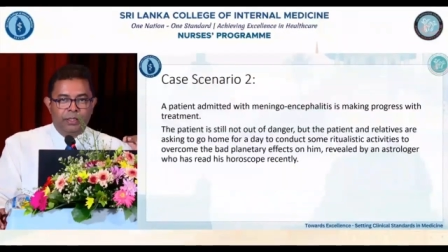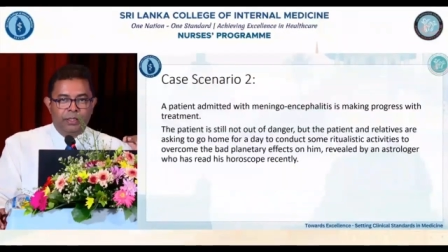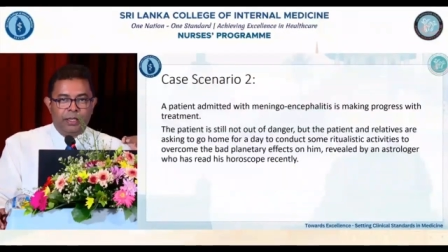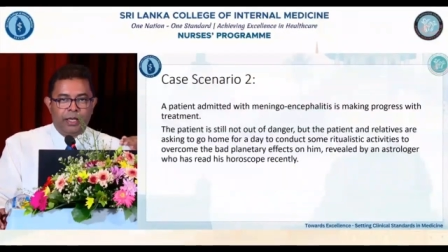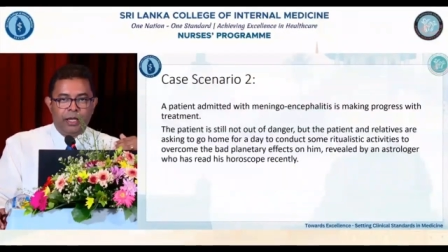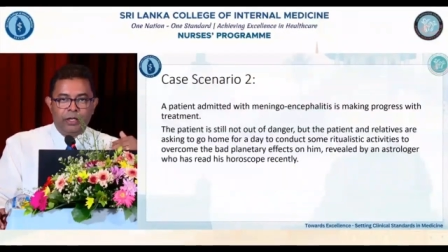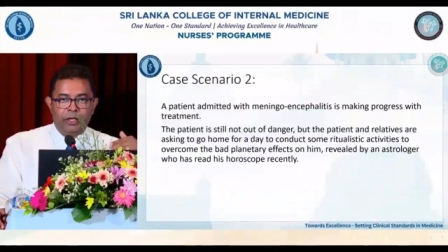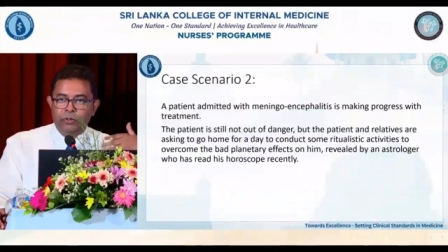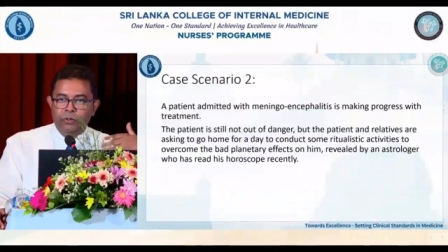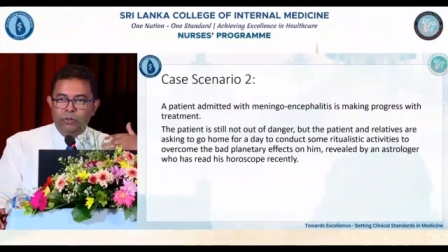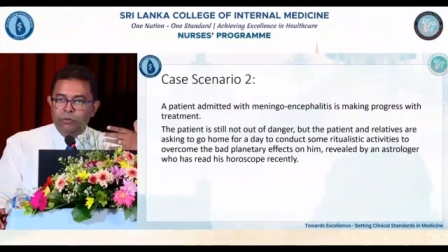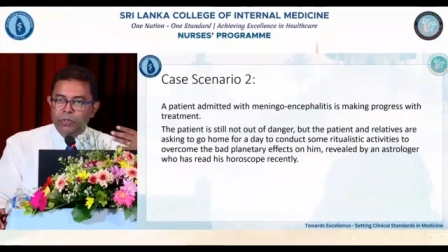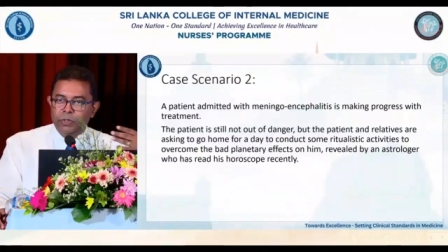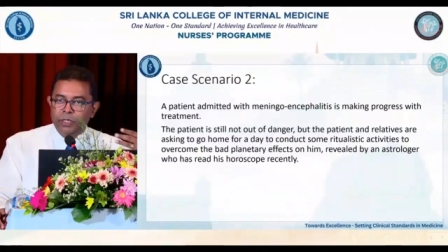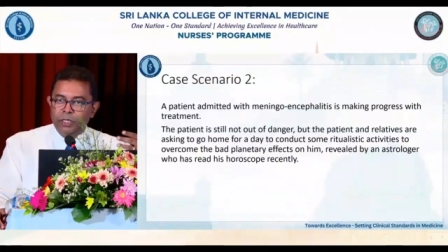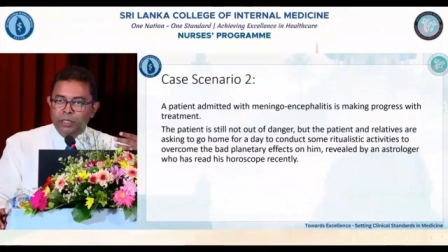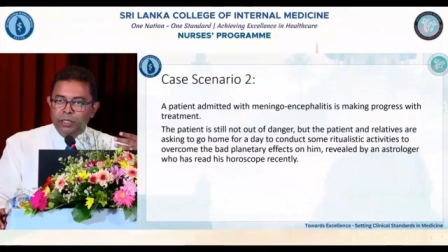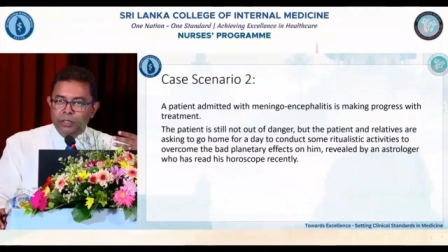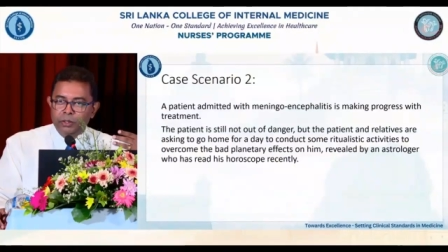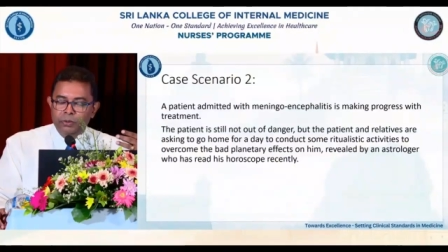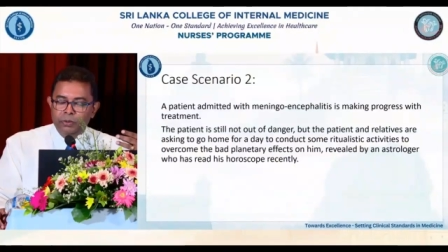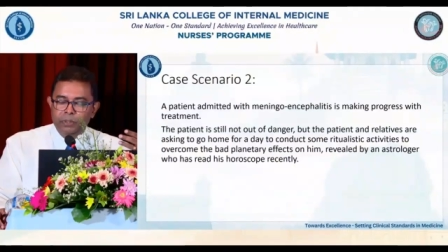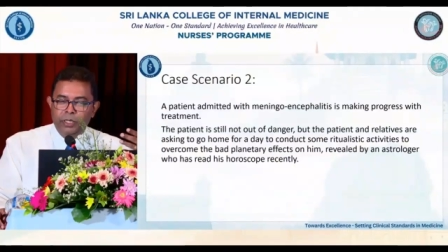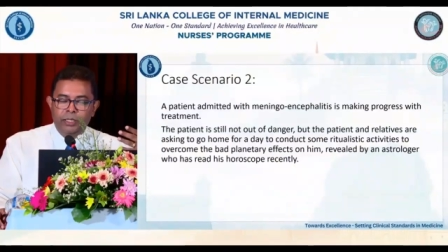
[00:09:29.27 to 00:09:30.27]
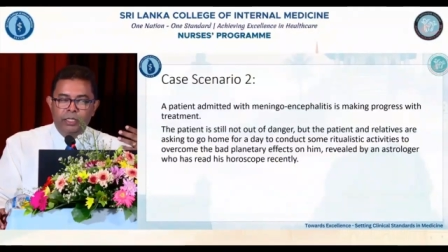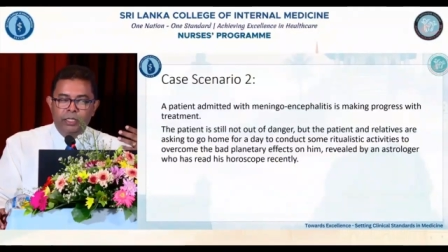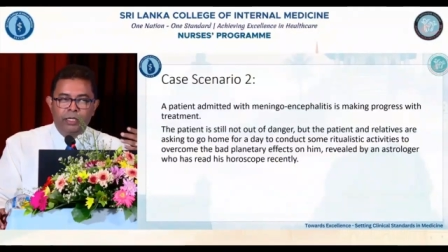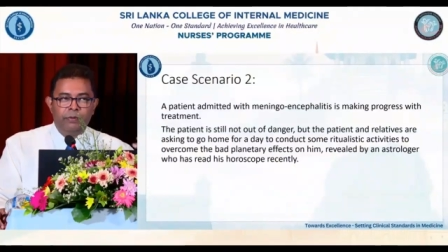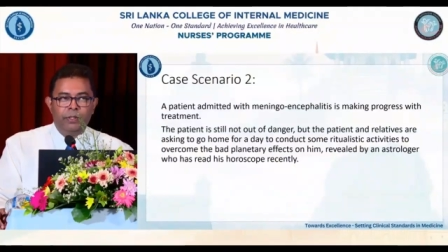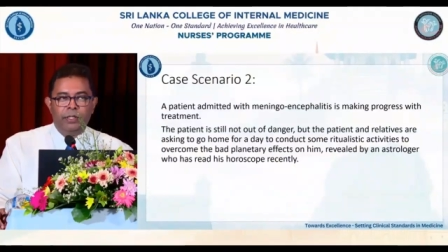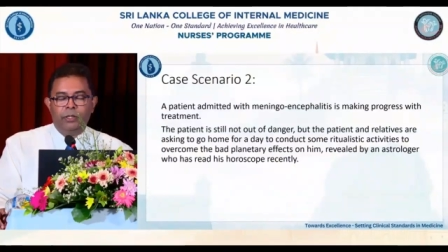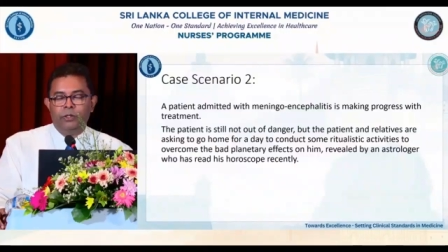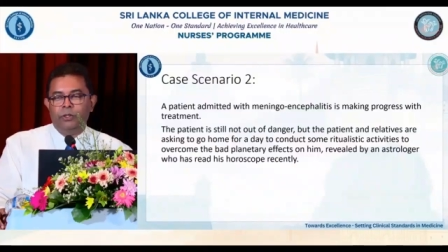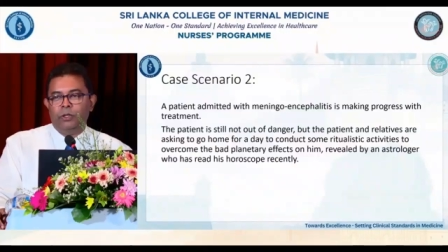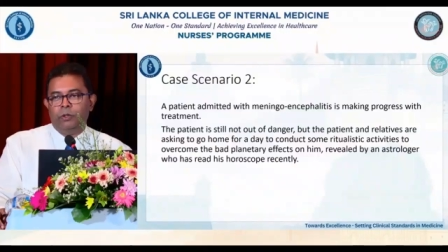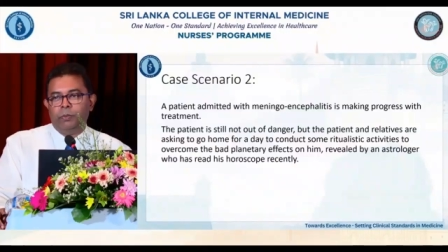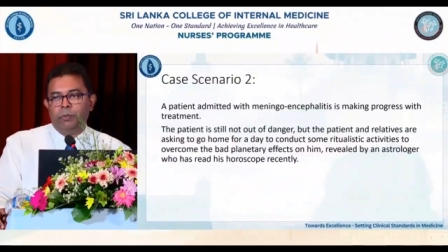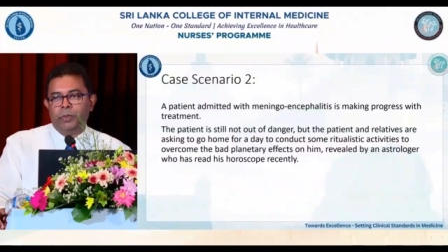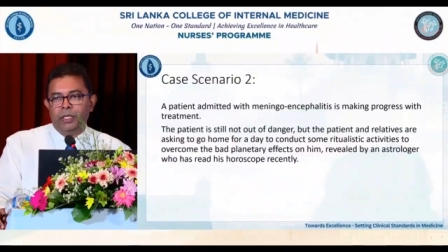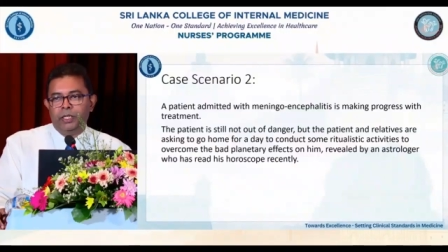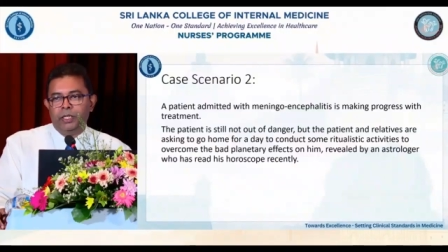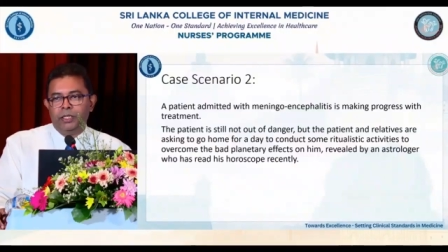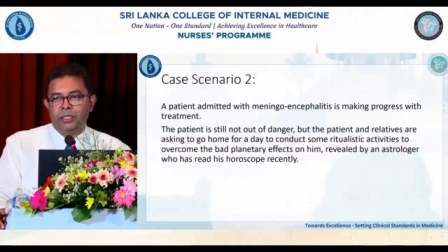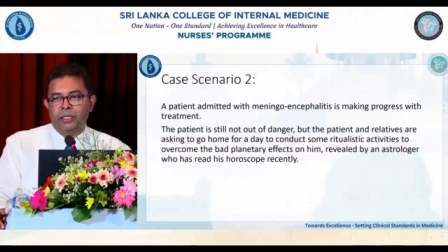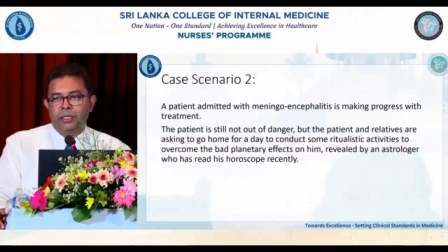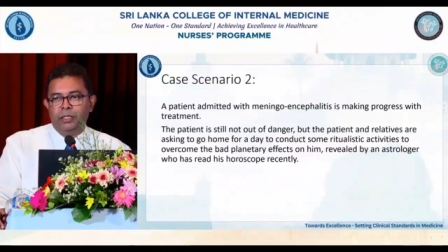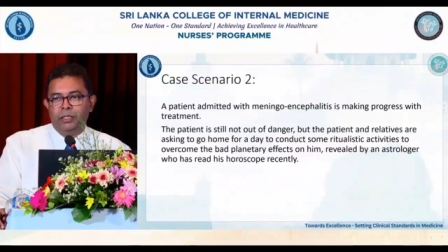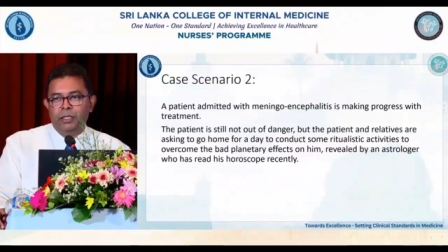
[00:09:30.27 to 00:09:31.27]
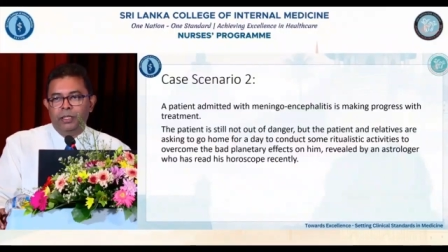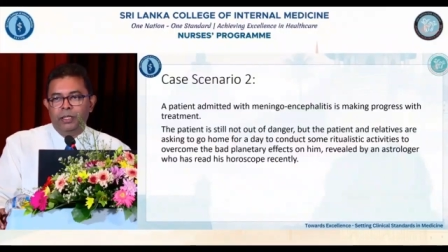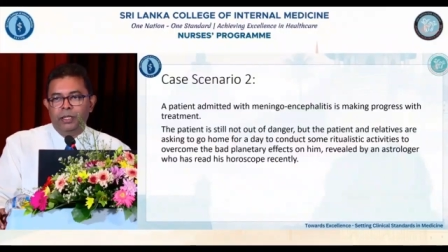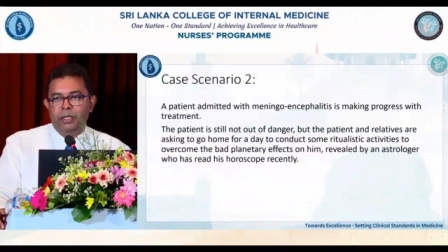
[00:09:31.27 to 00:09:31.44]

and you work together with your patient,